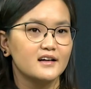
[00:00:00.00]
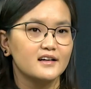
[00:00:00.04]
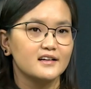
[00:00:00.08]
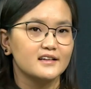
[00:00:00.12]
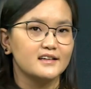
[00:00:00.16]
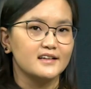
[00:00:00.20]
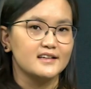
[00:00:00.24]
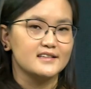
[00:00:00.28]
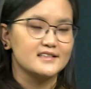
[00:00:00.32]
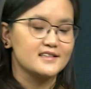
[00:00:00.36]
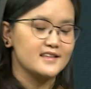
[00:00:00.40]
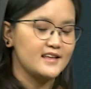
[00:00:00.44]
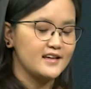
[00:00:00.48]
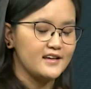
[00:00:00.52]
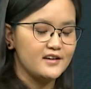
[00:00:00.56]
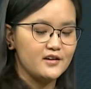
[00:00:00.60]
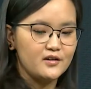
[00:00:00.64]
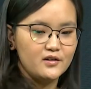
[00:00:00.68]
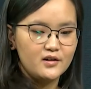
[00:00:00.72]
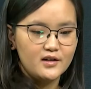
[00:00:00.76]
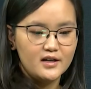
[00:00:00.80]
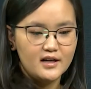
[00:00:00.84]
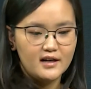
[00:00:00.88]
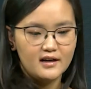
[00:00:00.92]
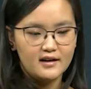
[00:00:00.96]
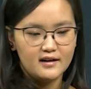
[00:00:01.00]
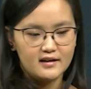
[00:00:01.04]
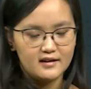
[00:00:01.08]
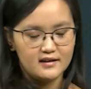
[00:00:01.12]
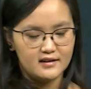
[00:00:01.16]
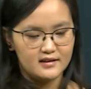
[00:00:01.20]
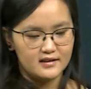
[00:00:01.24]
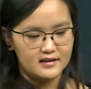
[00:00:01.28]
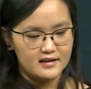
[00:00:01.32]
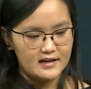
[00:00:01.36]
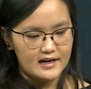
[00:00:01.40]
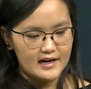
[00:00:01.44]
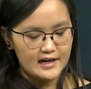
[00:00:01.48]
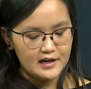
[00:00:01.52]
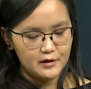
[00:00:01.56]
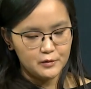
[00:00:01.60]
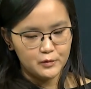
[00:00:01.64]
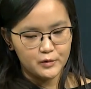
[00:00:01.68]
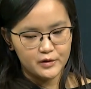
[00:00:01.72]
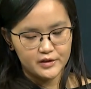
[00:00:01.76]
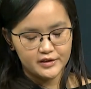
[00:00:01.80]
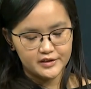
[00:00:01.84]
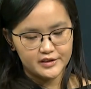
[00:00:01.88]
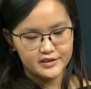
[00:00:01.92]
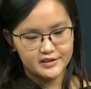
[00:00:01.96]
Yes, thank you.
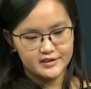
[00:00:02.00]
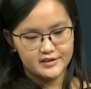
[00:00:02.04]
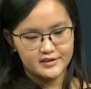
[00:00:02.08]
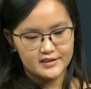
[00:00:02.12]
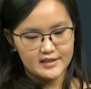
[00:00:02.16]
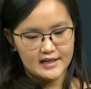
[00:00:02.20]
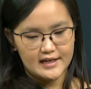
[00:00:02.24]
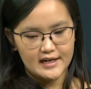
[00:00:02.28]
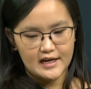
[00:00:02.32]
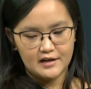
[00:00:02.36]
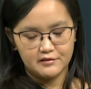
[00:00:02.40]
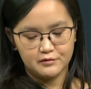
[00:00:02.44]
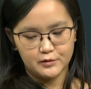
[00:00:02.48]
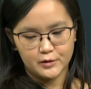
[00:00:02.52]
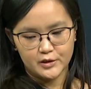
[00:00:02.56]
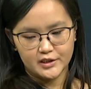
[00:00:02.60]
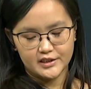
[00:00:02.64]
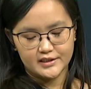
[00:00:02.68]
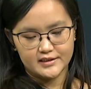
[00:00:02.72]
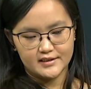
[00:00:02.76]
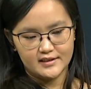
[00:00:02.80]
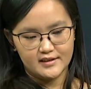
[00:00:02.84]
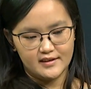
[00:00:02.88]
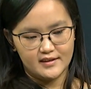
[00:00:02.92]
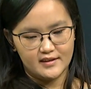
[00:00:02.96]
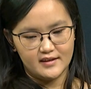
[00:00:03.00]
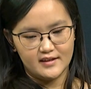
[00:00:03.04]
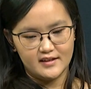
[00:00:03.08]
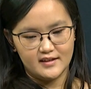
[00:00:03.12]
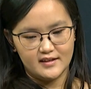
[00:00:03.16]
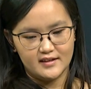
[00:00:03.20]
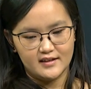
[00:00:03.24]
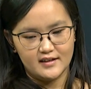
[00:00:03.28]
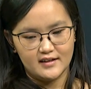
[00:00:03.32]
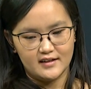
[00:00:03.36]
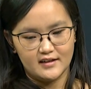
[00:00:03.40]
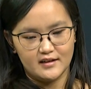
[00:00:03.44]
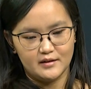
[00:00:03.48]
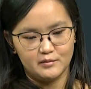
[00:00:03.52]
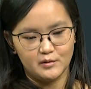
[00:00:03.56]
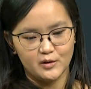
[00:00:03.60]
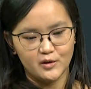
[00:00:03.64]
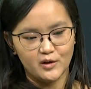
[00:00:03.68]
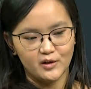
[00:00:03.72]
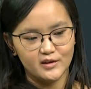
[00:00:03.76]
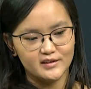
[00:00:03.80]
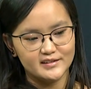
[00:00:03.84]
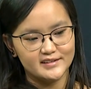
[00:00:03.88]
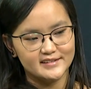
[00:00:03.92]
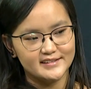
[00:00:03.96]
I have worked in the
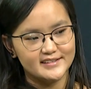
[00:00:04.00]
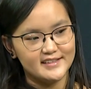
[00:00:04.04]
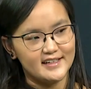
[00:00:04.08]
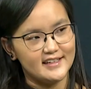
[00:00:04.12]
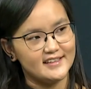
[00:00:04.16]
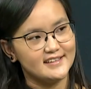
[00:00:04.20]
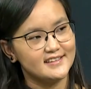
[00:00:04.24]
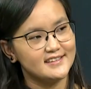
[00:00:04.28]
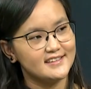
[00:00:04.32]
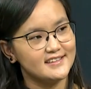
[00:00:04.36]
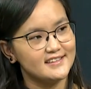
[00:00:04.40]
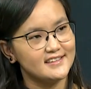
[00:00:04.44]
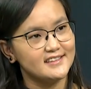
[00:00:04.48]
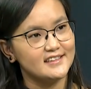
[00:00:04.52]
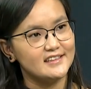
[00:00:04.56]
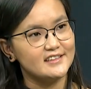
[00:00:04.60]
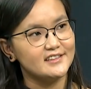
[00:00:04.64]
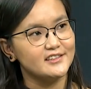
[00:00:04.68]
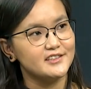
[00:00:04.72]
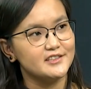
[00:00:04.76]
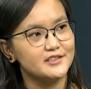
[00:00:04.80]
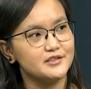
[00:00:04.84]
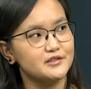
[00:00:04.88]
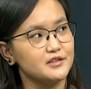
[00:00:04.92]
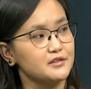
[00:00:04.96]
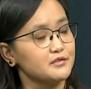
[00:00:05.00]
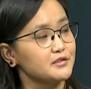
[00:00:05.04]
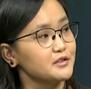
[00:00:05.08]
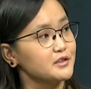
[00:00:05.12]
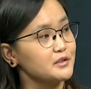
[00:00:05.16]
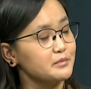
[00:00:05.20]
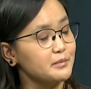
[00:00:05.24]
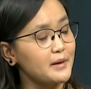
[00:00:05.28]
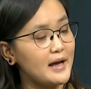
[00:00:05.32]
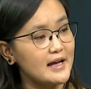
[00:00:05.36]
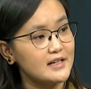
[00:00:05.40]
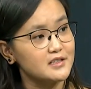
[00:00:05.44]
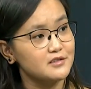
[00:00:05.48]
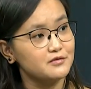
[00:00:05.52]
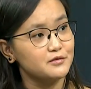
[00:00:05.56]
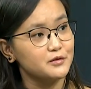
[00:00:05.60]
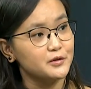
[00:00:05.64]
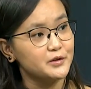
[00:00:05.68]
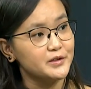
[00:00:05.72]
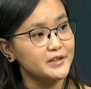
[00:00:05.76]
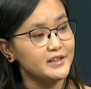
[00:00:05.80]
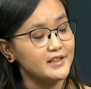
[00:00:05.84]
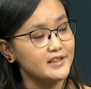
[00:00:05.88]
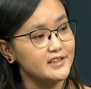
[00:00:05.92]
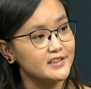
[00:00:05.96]
Mongolian tech industry for the past
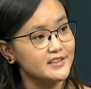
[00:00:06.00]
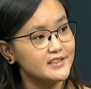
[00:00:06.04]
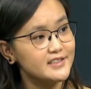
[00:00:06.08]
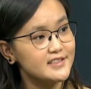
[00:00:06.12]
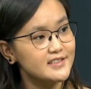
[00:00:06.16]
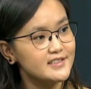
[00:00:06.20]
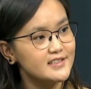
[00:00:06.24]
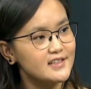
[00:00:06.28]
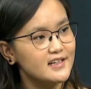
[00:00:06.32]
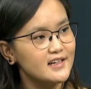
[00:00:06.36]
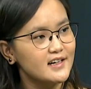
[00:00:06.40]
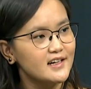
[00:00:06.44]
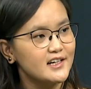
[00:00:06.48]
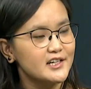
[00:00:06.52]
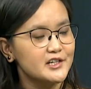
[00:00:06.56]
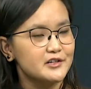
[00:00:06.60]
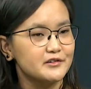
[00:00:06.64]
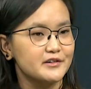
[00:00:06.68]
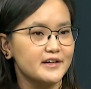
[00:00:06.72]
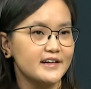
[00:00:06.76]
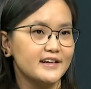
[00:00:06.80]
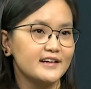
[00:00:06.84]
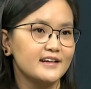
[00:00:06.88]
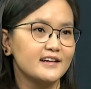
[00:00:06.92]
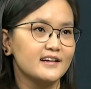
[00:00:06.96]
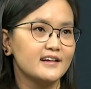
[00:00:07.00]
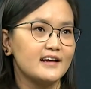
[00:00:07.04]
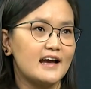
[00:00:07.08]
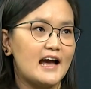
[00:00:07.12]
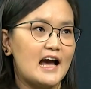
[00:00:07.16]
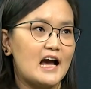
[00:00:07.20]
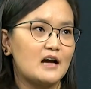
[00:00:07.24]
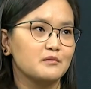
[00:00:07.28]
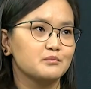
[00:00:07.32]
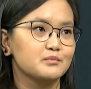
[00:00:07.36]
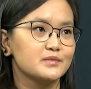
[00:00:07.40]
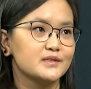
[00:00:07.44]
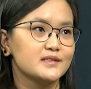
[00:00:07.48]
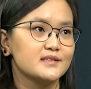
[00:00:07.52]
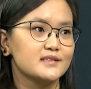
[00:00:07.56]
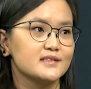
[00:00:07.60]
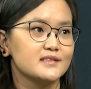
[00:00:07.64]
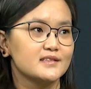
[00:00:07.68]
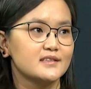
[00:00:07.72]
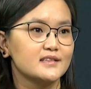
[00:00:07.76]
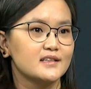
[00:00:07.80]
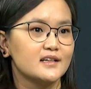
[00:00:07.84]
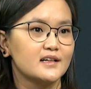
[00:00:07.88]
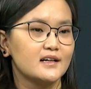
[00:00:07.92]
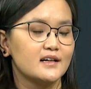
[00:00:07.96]
4 years, creating
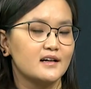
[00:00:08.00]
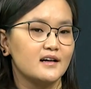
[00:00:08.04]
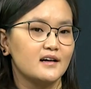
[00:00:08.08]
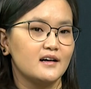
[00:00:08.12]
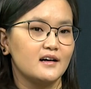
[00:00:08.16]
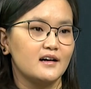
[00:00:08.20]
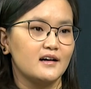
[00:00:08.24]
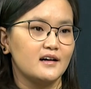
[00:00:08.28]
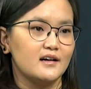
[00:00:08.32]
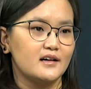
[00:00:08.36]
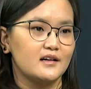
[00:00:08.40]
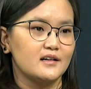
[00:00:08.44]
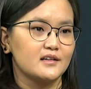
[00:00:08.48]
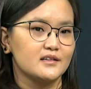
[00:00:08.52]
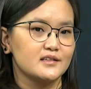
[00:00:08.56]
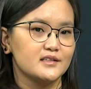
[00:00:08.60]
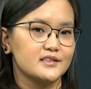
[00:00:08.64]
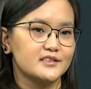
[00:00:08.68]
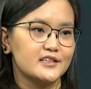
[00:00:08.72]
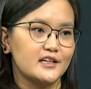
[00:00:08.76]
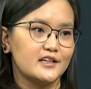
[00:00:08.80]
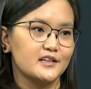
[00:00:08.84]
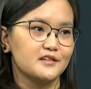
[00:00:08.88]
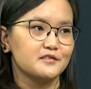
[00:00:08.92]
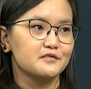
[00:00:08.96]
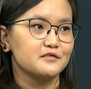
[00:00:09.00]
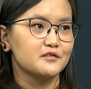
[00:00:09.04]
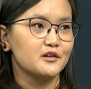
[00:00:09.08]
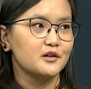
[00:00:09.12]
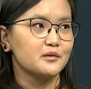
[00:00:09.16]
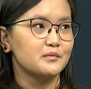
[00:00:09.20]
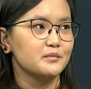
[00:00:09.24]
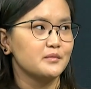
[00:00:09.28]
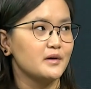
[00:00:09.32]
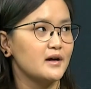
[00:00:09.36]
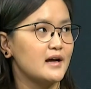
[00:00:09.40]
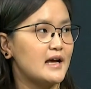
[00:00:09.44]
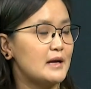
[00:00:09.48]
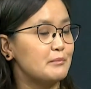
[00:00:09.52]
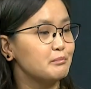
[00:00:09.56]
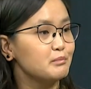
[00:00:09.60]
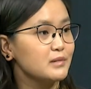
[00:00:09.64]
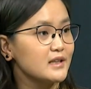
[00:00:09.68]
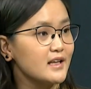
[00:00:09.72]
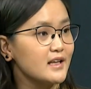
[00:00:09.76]
apps starting from M+,